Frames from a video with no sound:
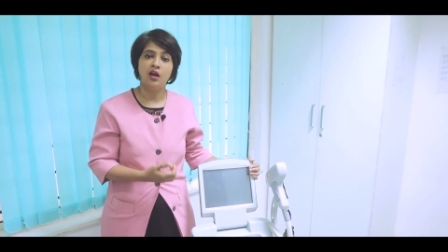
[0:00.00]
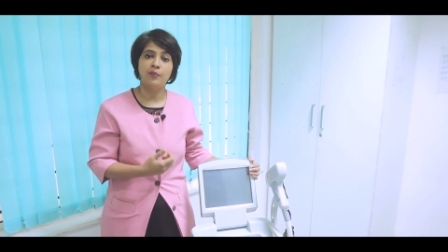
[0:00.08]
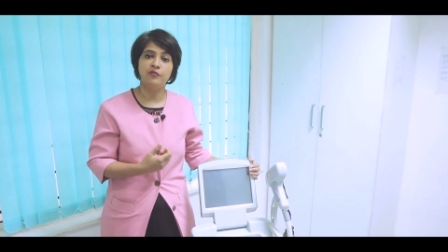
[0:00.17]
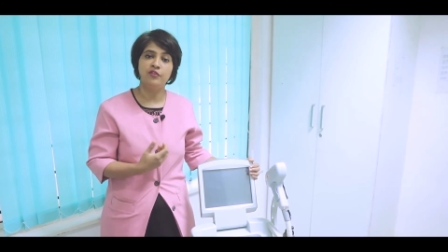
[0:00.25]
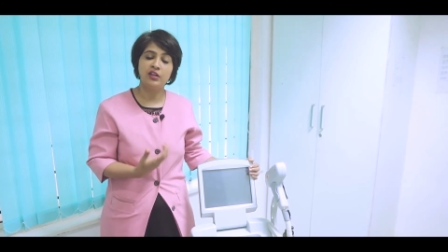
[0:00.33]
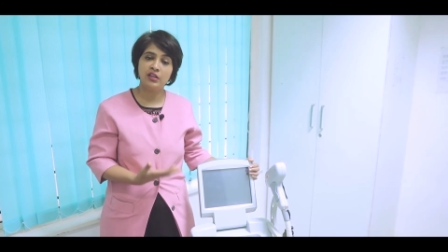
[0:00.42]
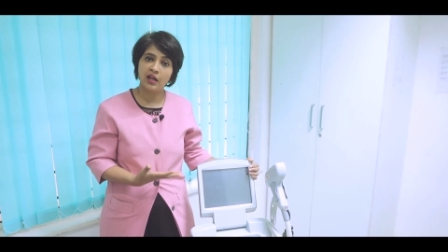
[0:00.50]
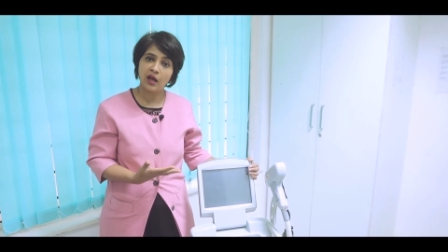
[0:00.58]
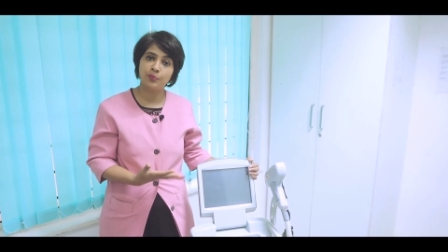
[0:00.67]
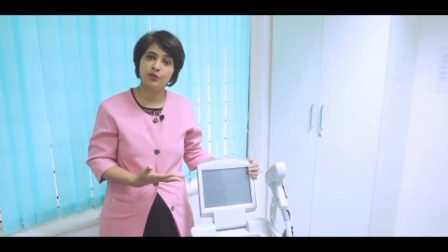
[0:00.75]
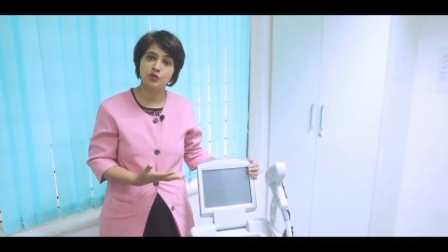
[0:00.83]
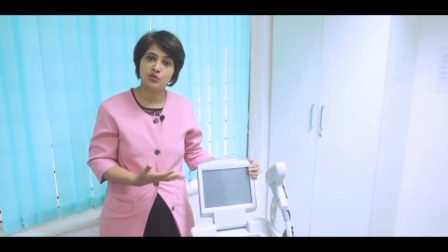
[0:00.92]
I'm very
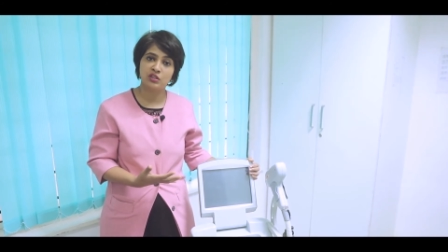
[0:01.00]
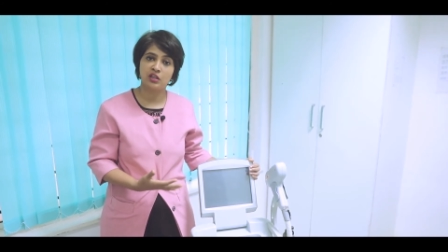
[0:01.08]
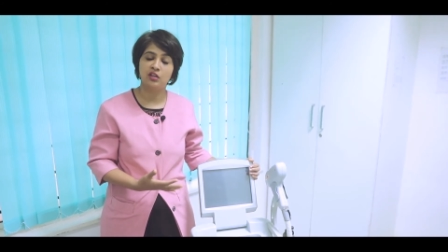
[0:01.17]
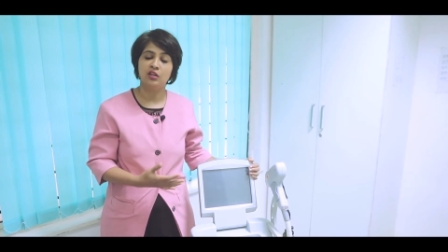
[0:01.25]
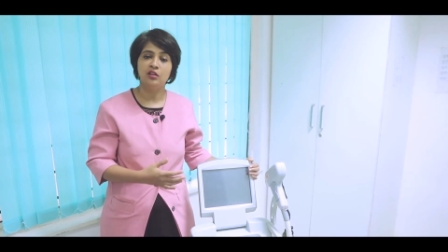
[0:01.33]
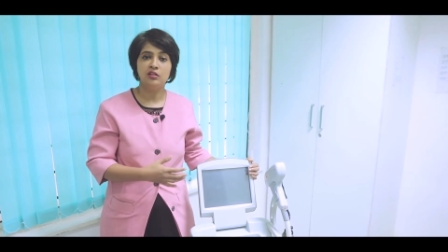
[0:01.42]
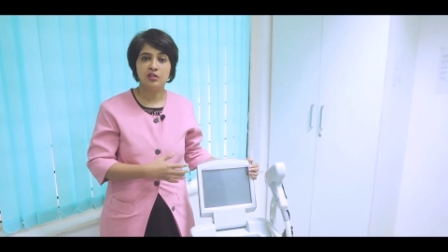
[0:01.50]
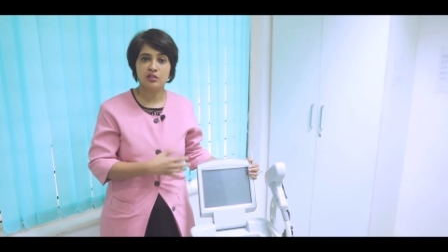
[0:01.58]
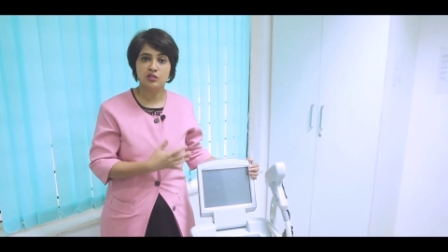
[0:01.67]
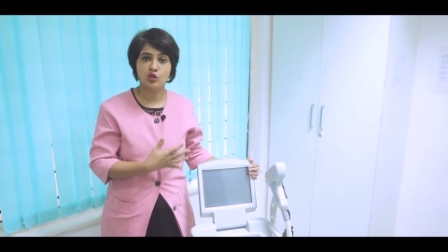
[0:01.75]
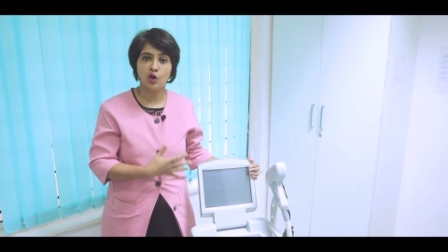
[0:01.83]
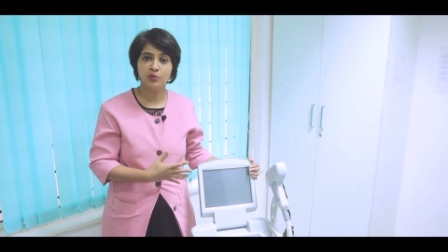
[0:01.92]
happy to say there
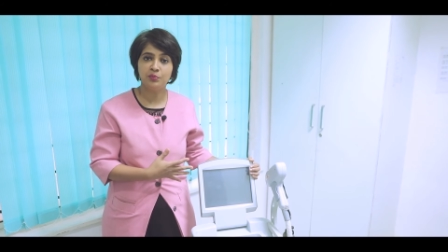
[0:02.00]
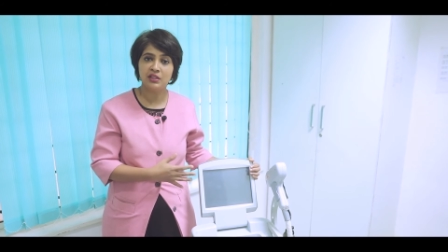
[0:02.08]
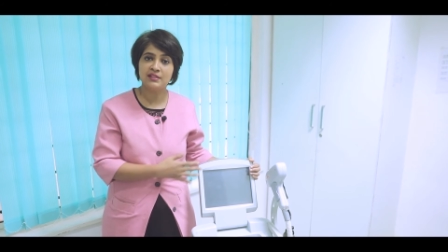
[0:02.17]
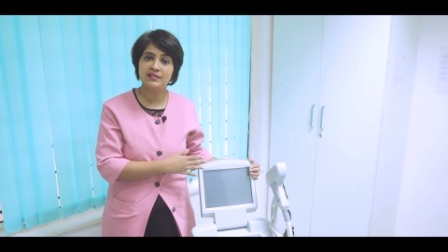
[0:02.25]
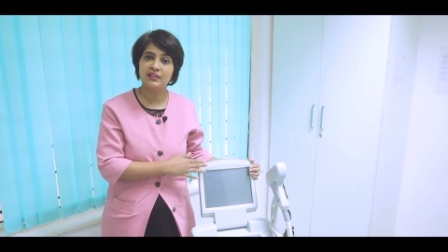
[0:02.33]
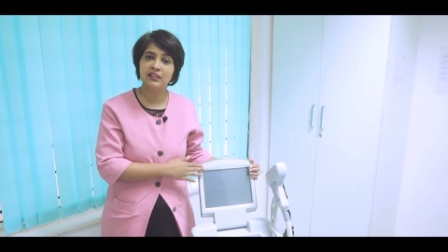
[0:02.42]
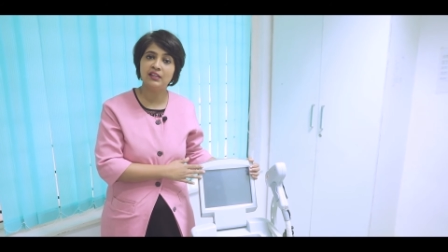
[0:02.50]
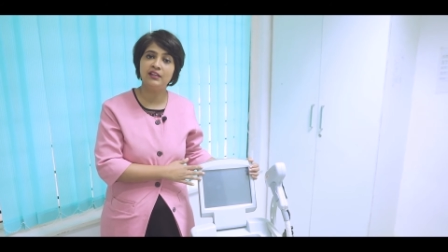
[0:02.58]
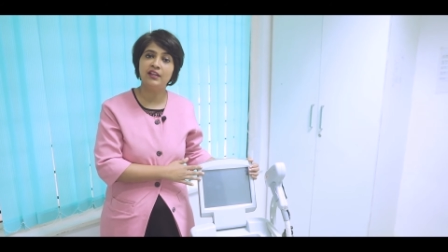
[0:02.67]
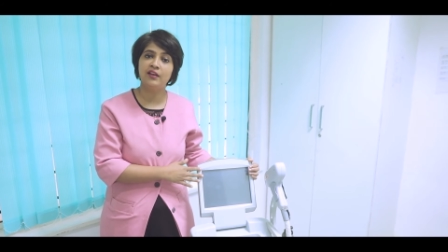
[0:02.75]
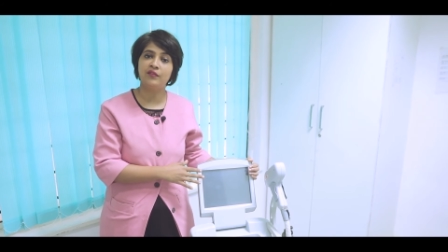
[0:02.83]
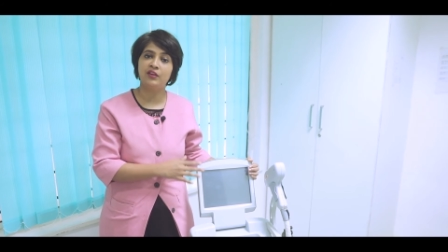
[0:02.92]
has not been a single
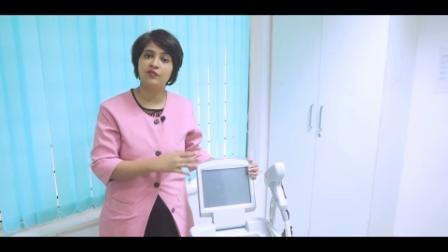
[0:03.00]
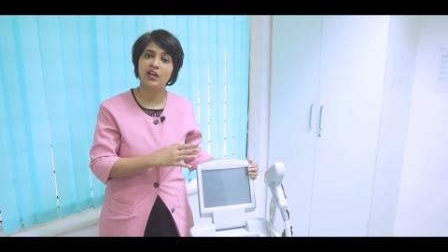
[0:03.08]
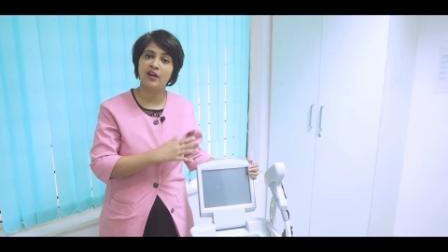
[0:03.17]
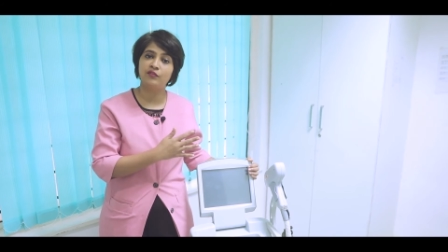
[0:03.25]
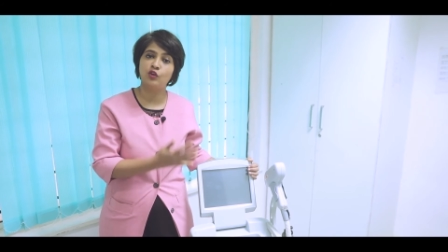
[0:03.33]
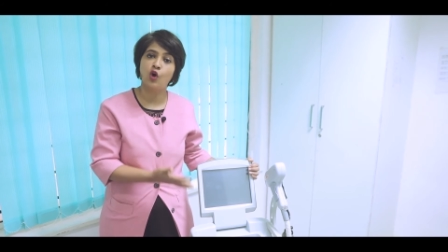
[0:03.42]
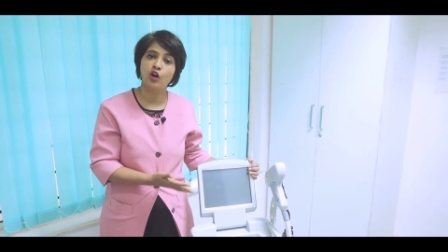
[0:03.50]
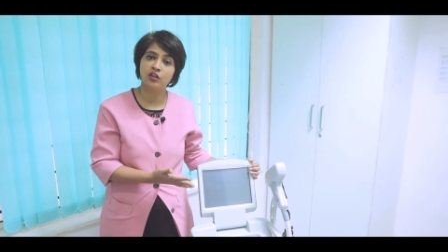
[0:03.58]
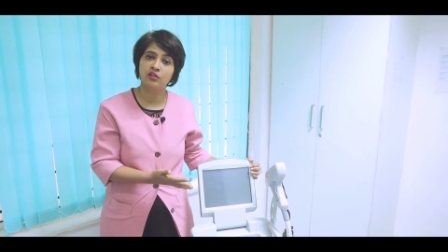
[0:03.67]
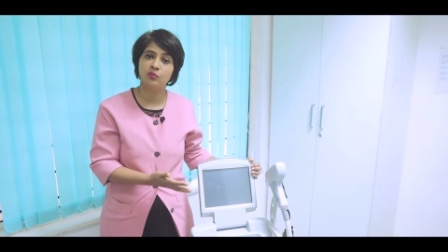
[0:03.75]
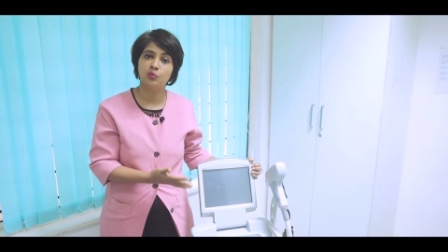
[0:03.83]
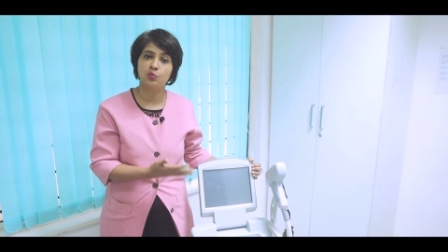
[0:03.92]
day when we have
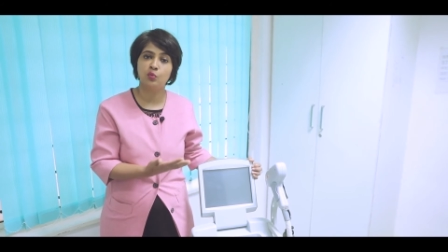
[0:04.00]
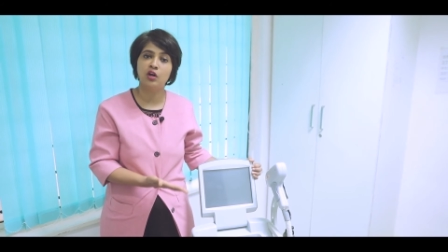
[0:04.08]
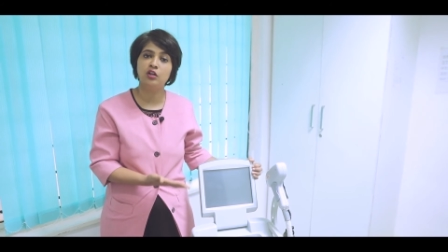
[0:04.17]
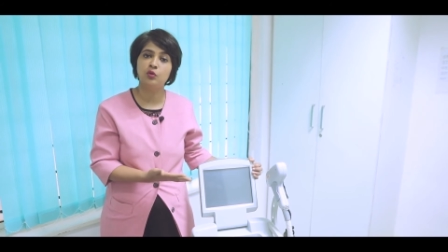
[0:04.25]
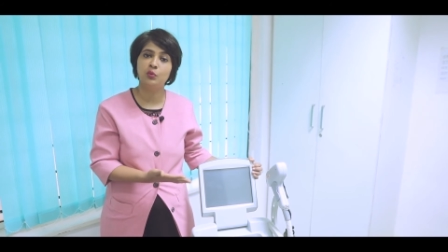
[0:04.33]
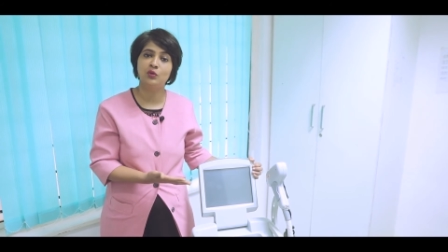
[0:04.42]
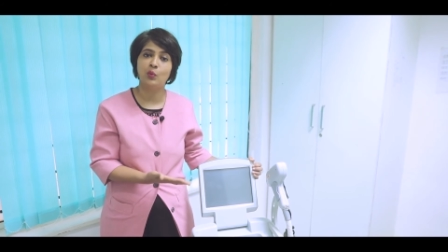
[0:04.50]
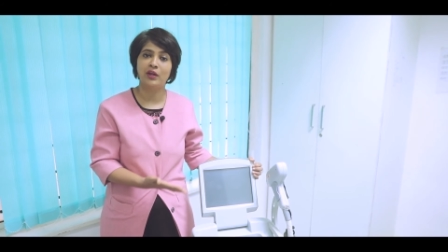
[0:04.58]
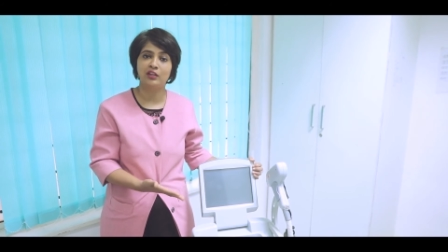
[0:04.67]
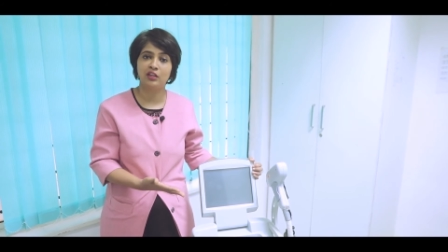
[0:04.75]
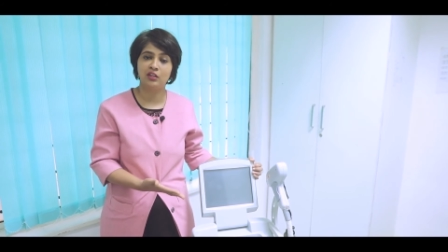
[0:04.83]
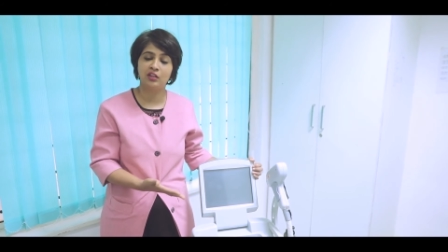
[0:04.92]
not worked with
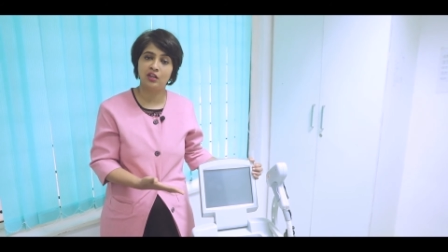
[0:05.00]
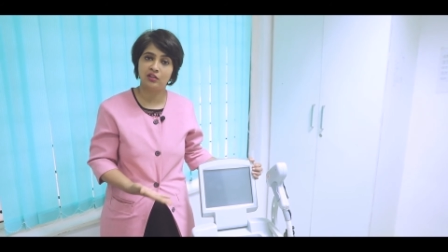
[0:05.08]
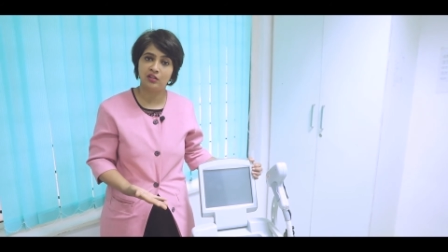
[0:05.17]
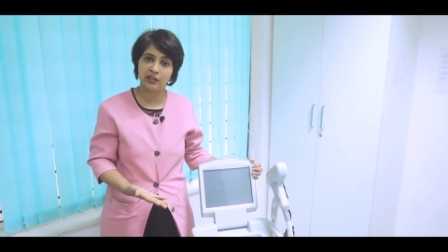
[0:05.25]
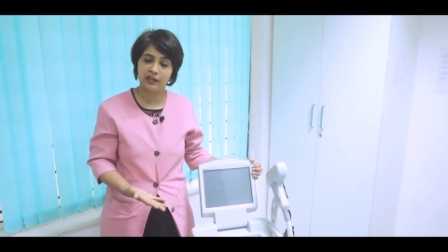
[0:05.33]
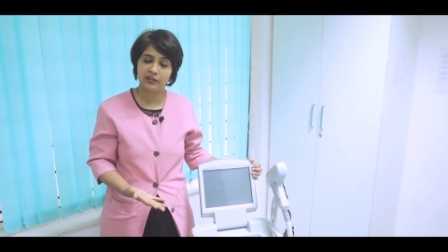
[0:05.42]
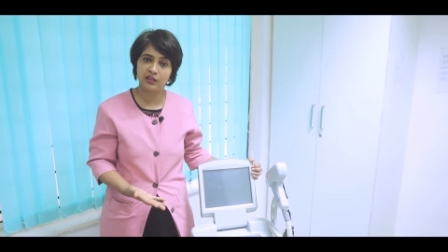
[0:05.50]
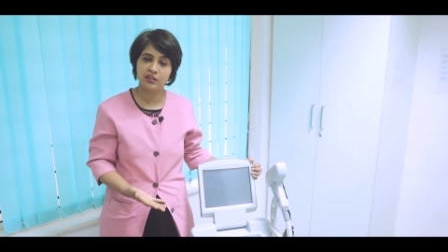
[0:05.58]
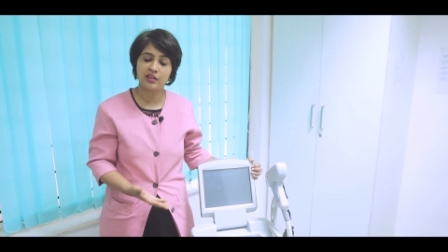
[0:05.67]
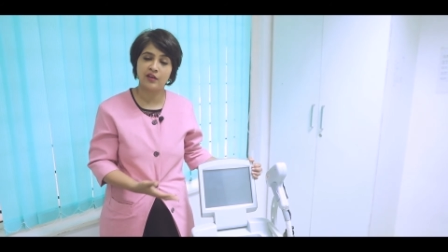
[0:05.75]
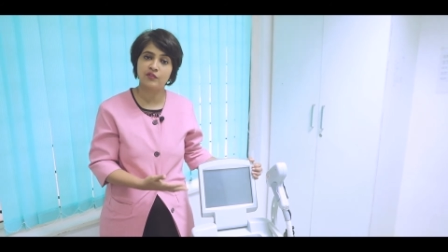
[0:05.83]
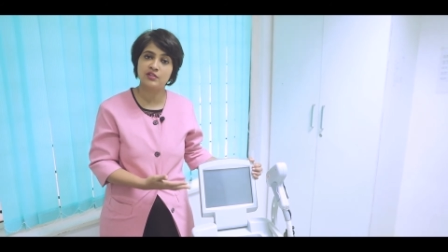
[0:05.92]
Vikini in the
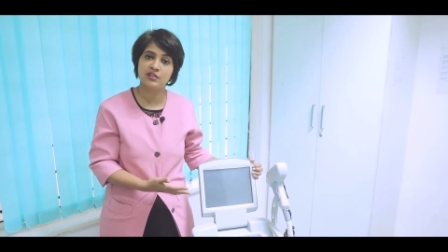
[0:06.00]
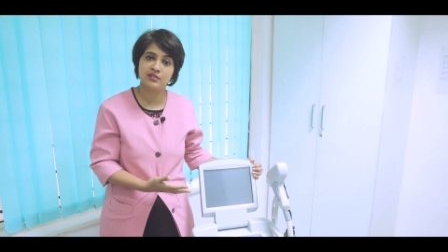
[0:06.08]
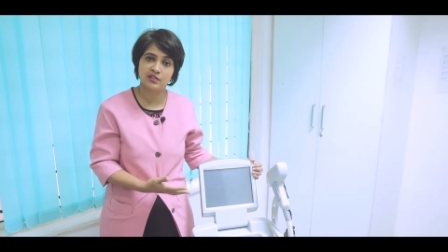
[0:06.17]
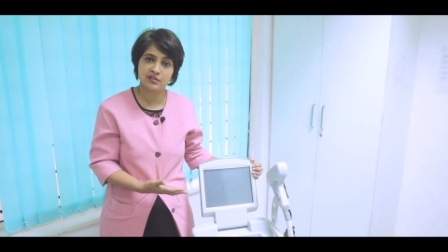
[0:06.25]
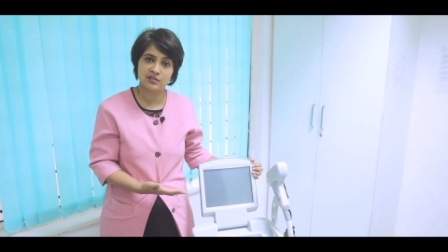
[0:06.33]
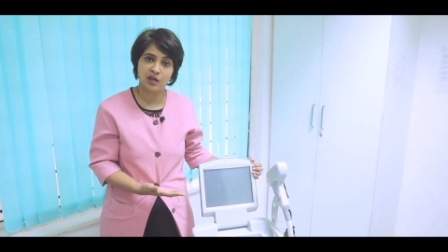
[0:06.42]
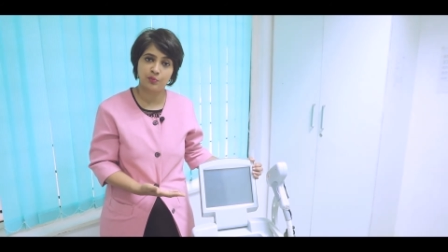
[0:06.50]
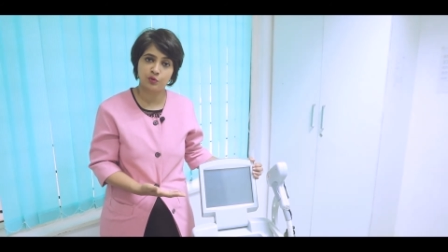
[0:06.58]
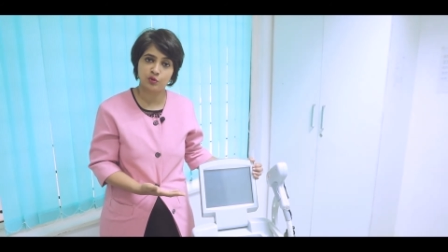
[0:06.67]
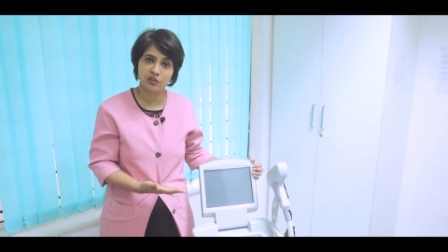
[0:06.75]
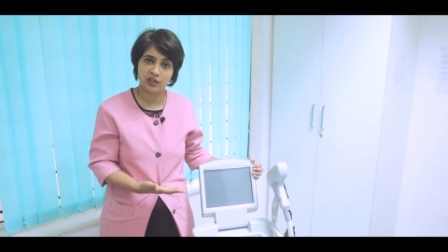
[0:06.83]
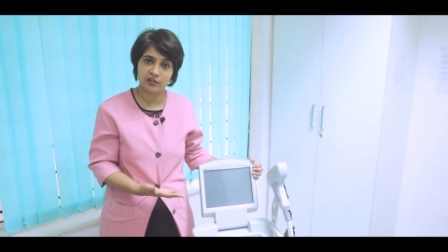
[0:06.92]
clinic ever since it's come to
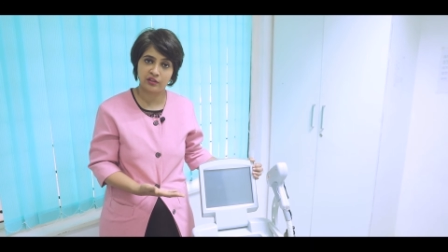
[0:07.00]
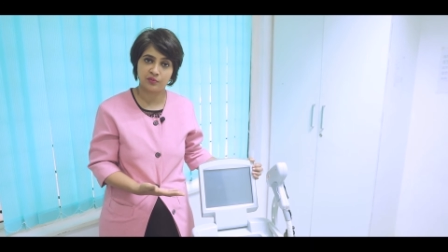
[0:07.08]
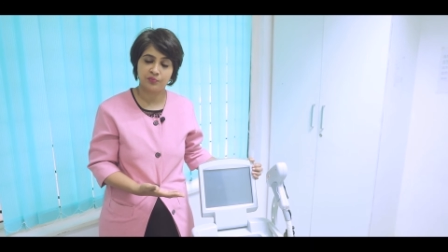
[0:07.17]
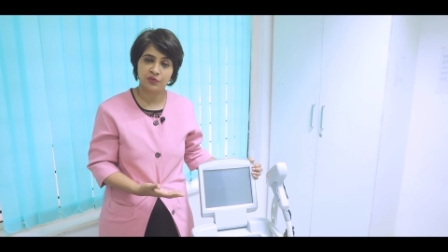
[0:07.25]
the clinic.